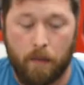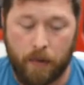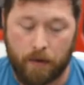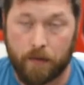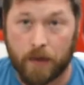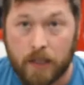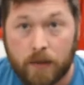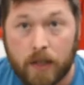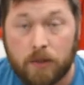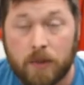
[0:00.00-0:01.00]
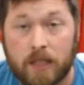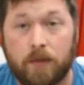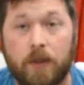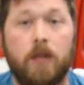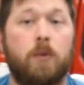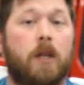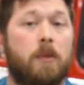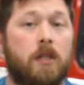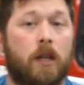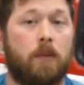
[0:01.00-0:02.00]
But for this video specifically, we're going to
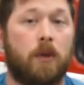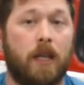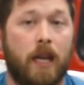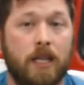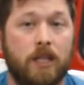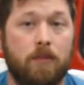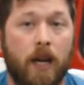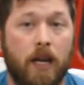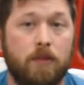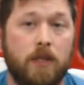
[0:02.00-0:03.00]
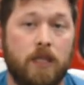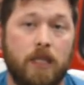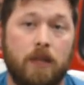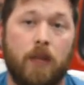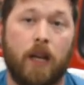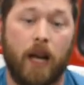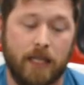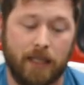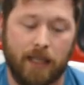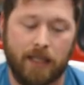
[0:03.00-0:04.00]
be talking about the engine management system that I
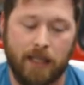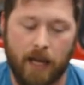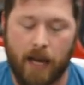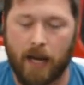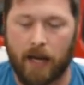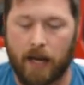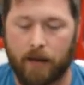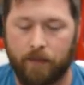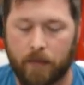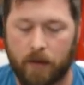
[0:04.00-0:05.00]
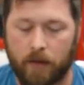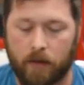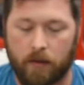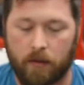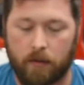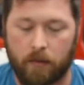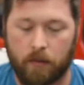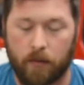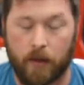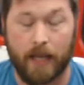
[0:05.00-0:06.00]
selected. And
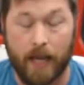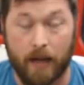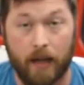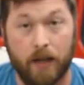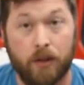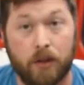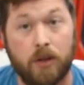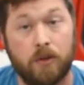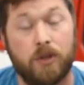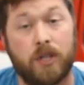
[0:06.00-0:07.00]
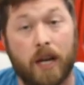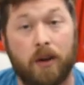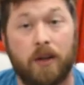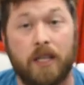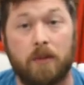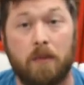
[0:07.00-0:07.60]
again, another huge shout out needs to